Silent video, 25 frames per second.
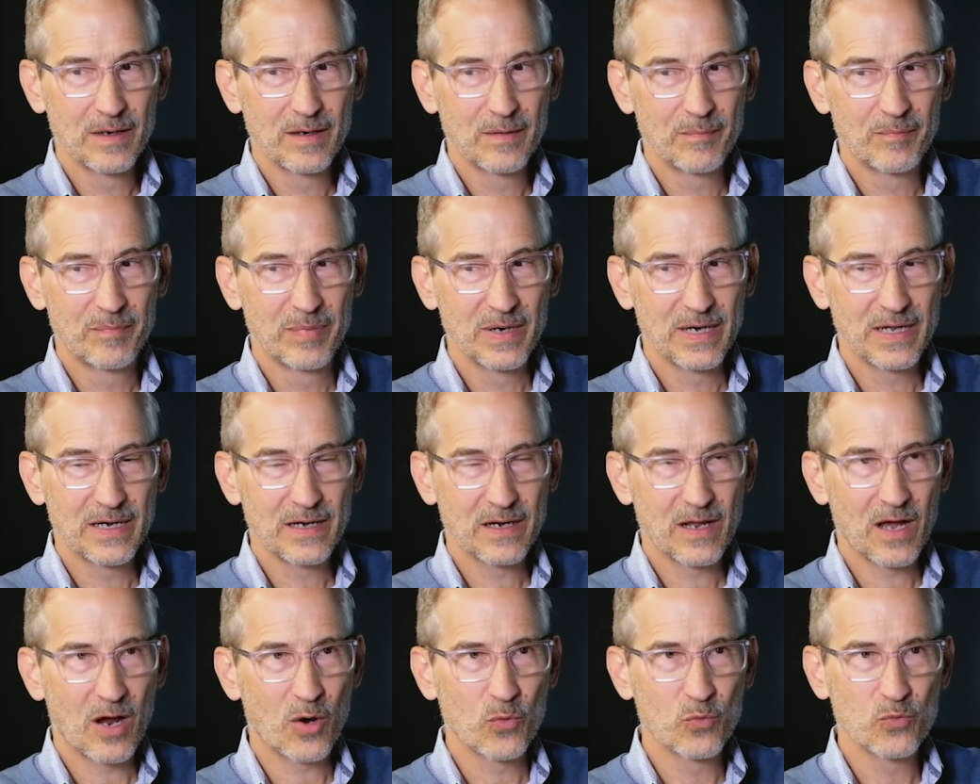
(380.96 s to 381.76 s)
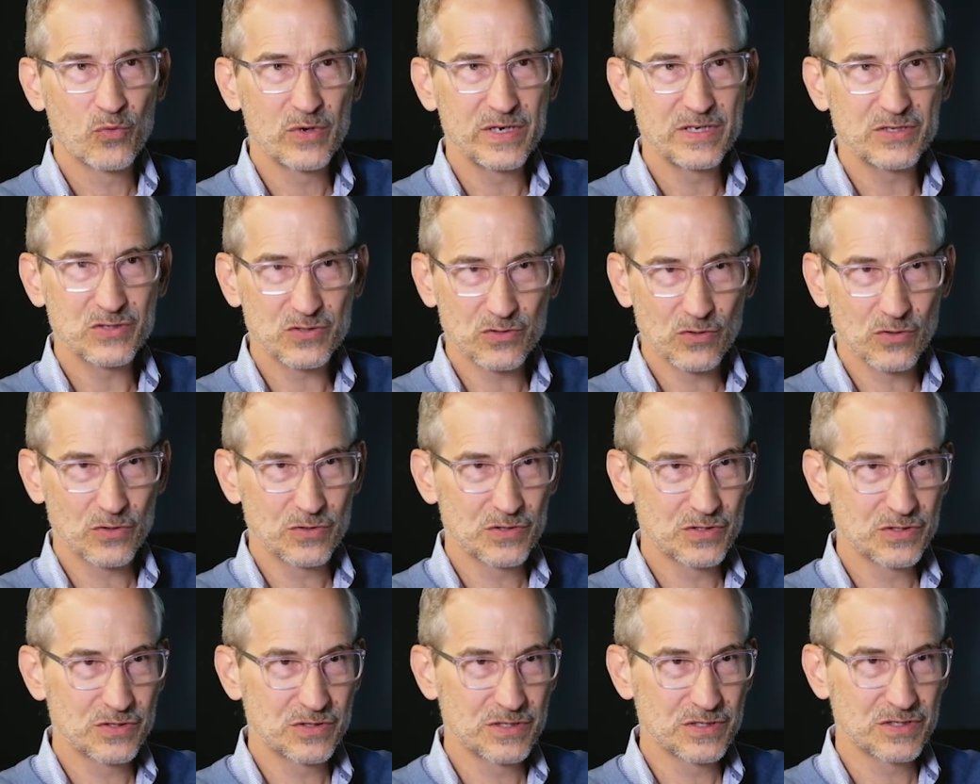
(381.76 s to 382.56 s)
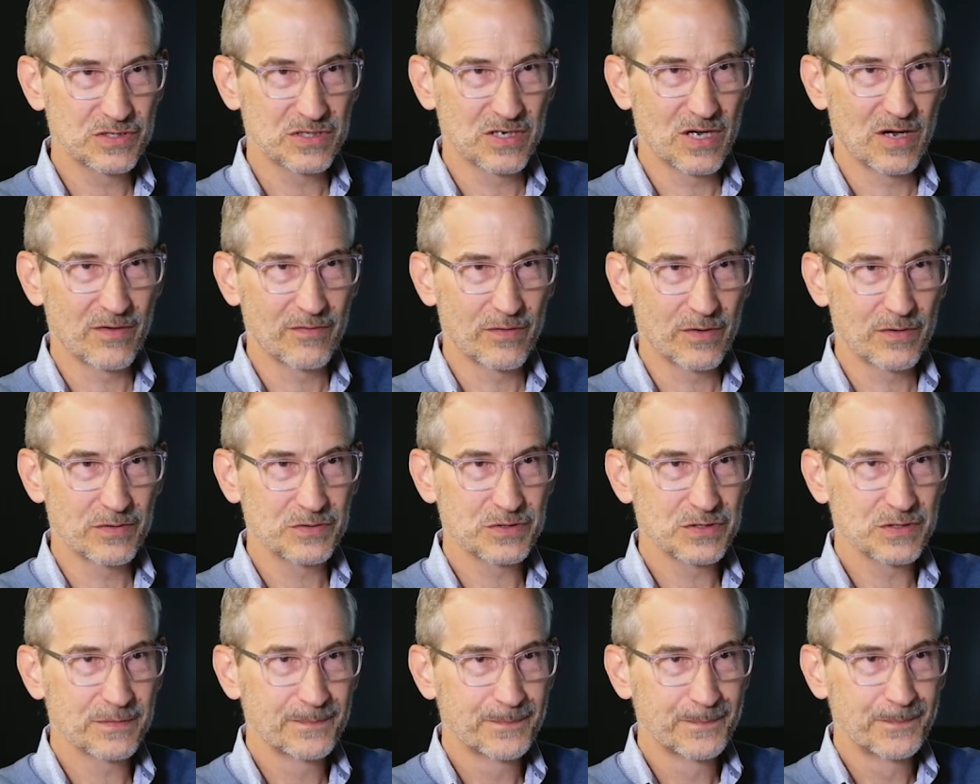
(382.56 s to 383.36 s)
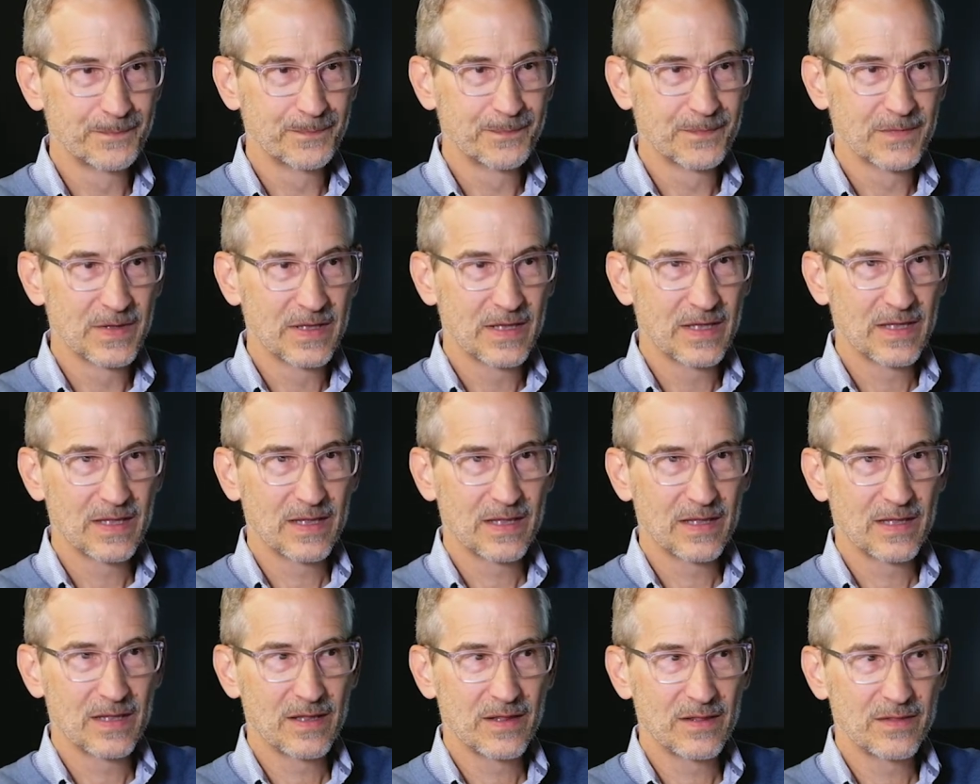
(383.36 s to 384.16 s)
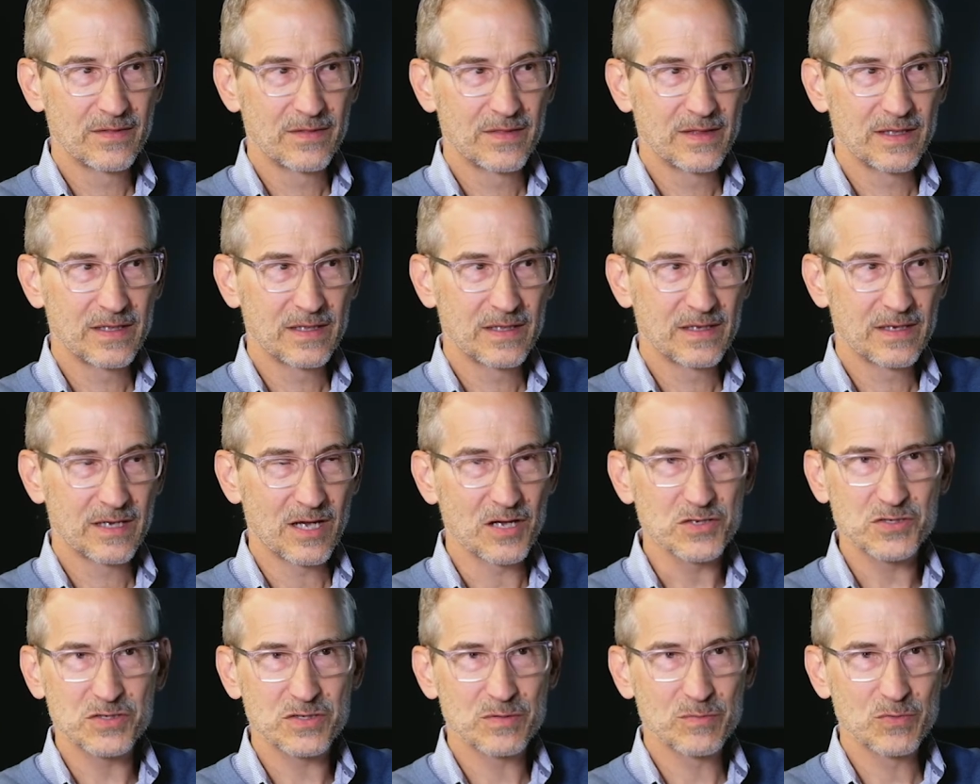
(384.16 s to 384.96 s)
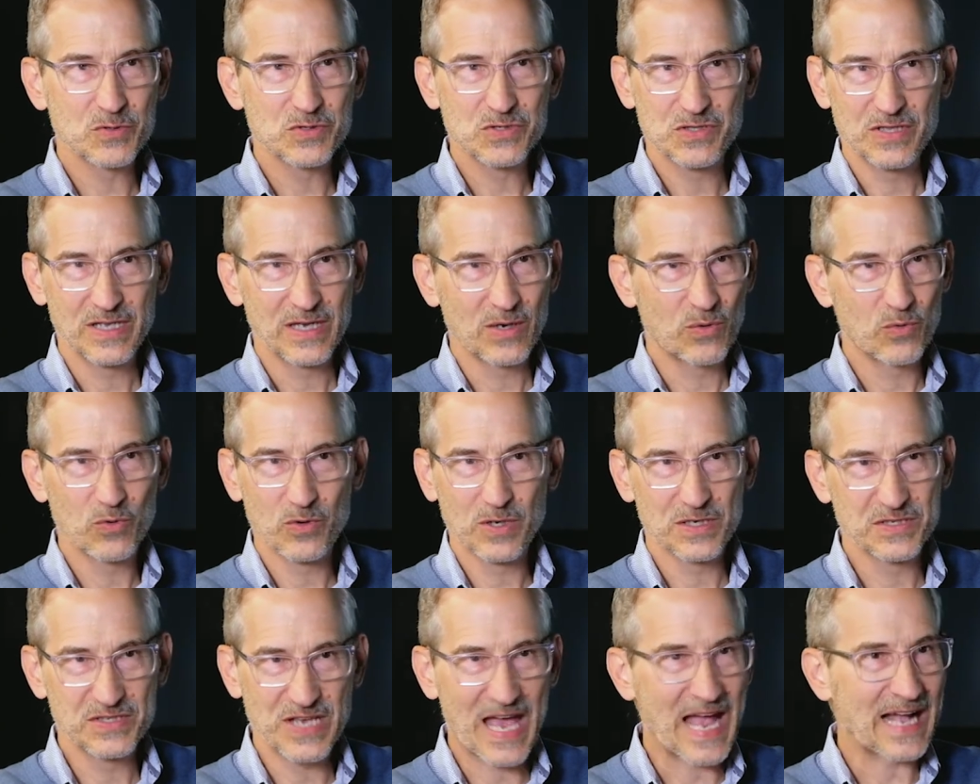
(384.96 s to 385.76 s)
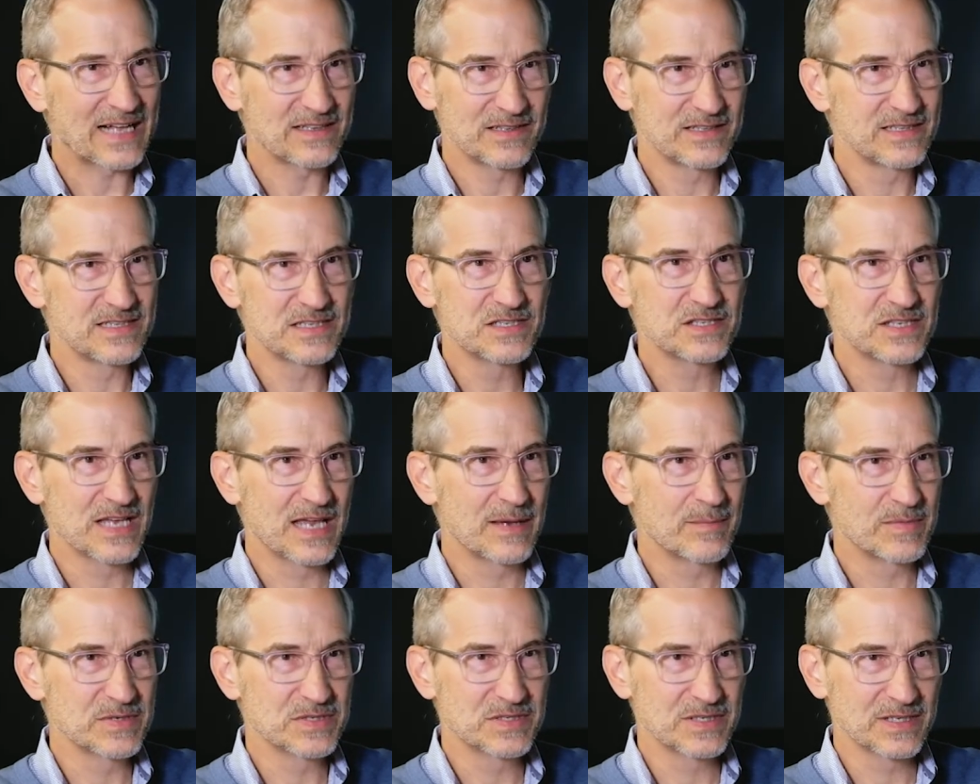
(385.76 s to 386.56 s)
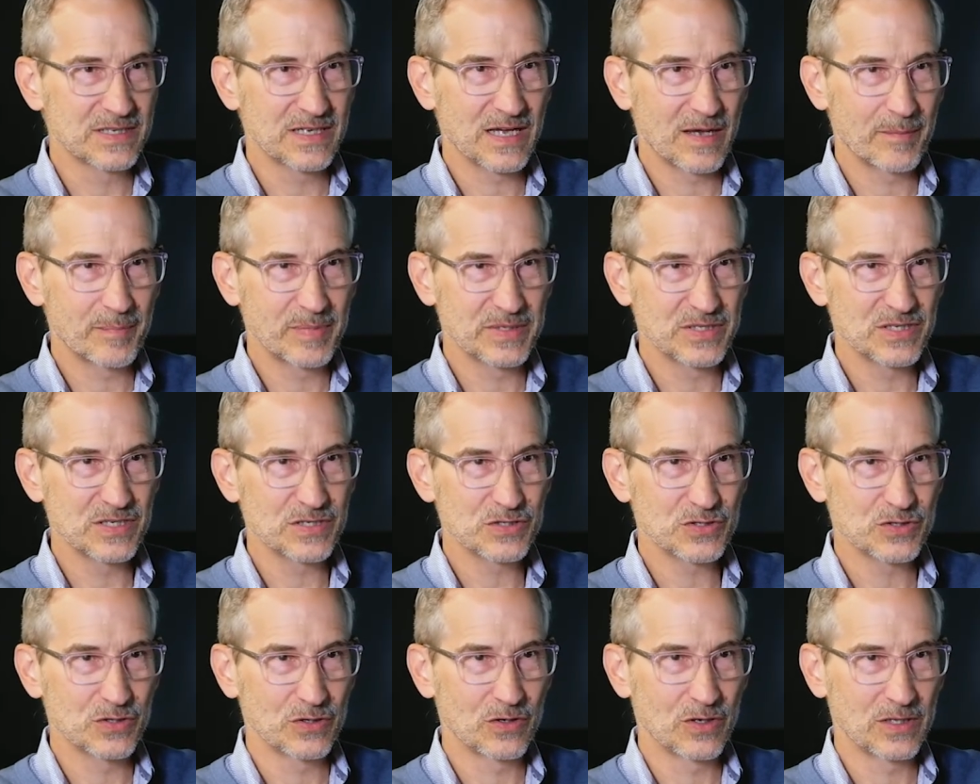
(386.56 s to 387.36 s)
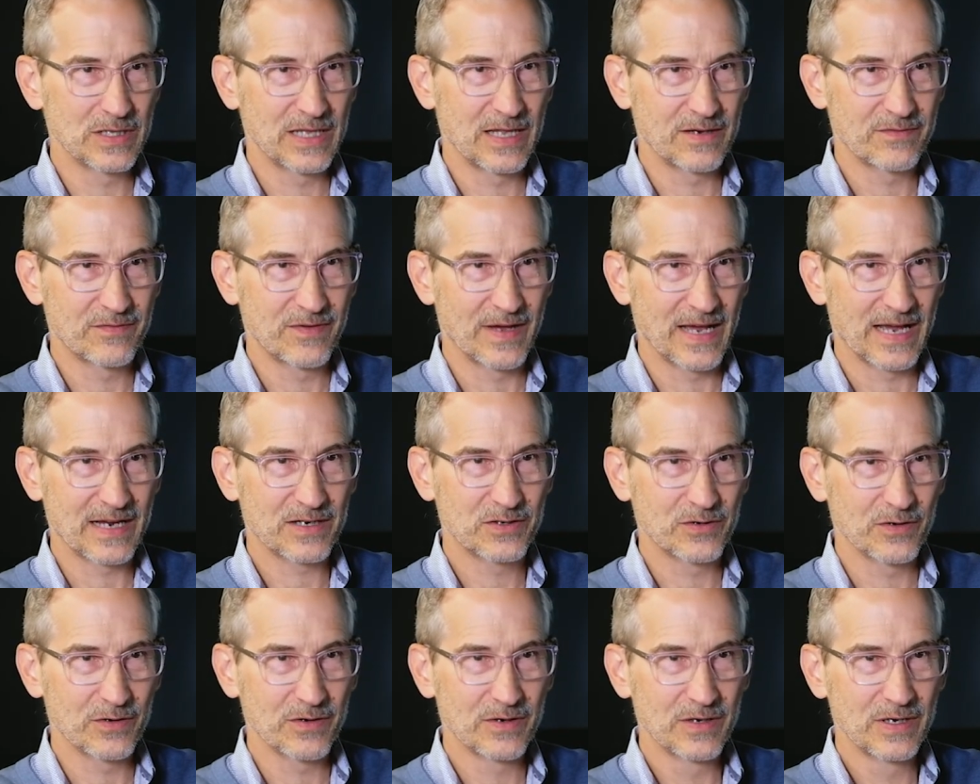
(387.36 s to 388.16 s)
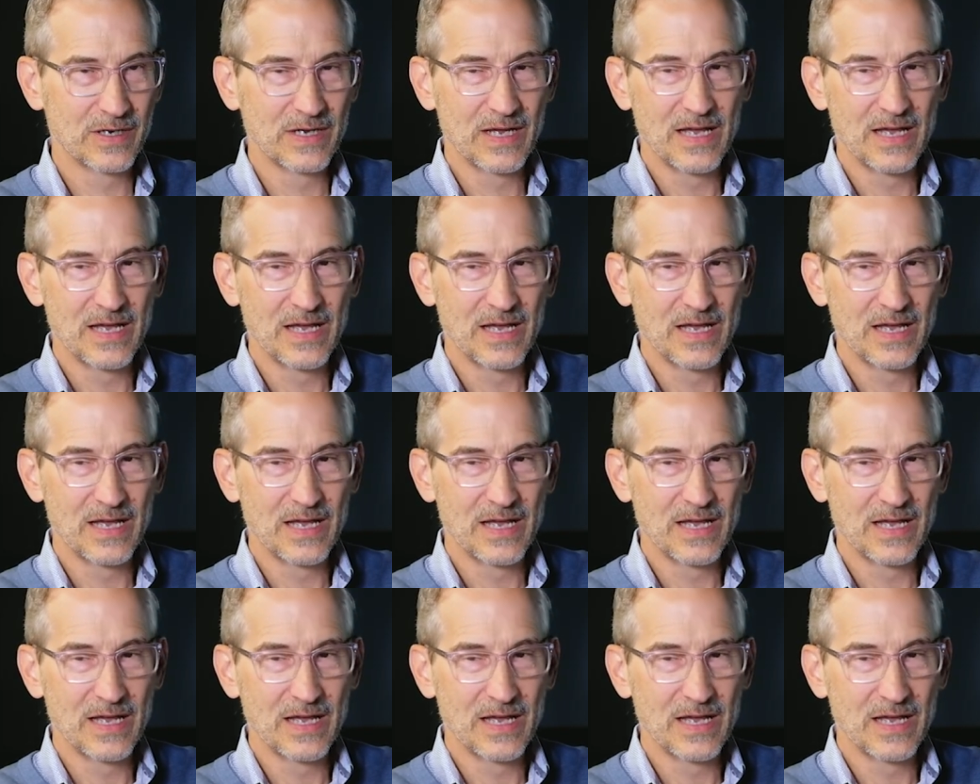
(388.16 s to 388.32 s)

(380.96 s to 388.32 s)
but our research discovers that customers think we're exactly the same as the competition on that factor.